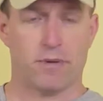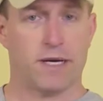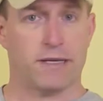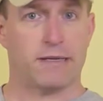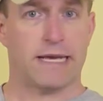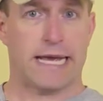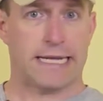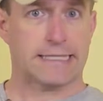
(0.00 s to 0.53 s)

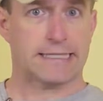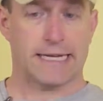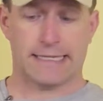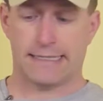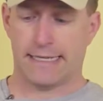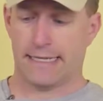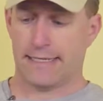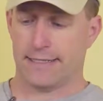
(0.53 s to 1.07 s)
but it's
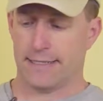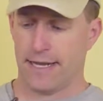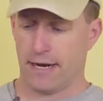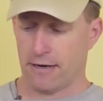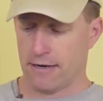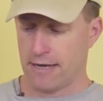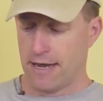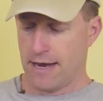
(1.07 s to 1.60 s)
nice that it's
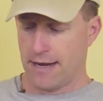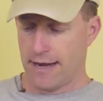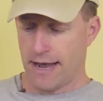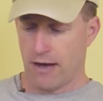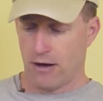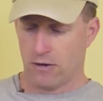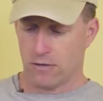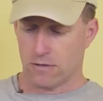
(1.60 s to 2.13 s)
there.
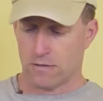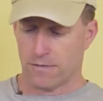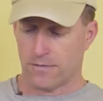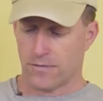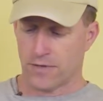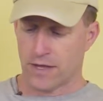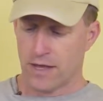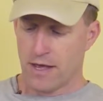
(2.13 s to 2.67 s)
Now,
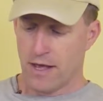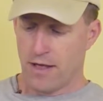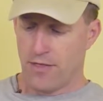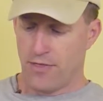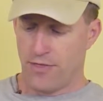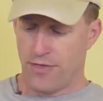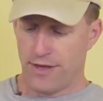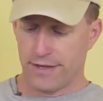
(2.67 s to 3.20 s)

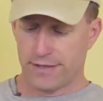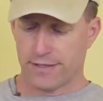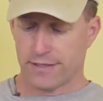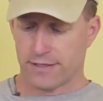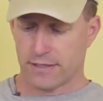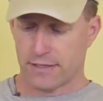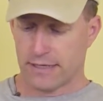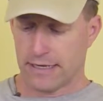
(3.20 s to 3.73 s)

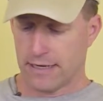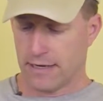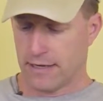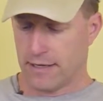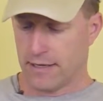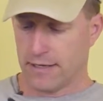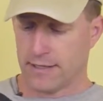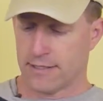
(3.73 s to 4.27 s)
this
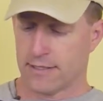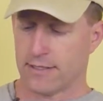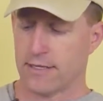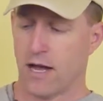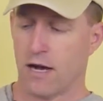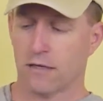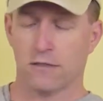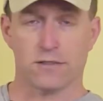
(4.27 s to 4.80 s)

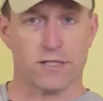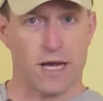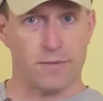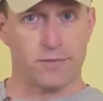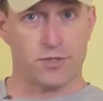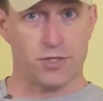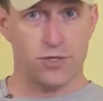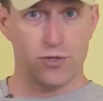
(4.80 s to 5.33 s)
snuggles
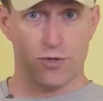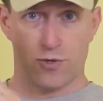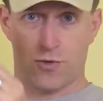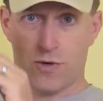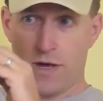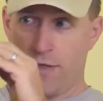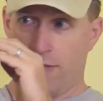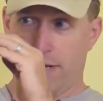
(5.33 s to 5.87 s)
up
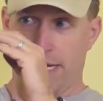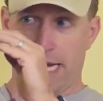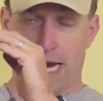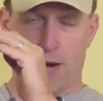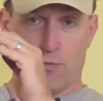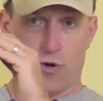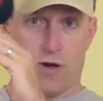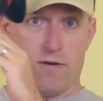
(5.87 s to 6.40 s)
to the
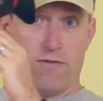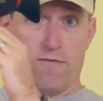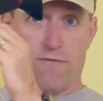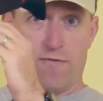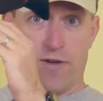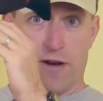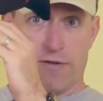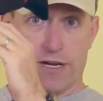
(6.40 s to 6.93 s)
camera
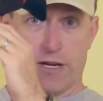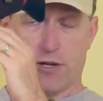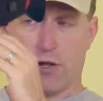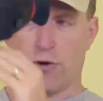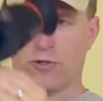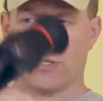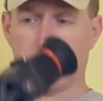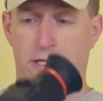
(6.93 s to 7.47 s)
very
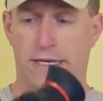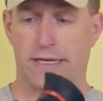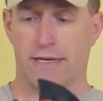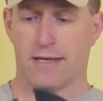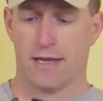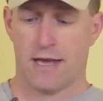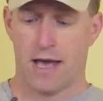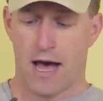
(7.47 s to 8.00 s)
closely.
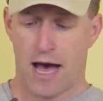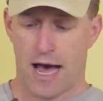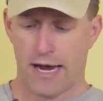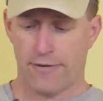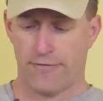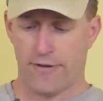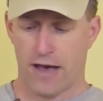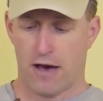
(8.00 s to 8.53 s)

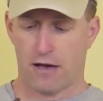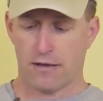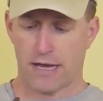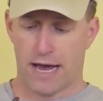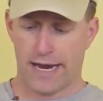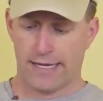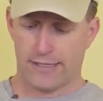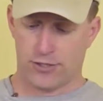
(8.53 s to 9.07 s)
I found, I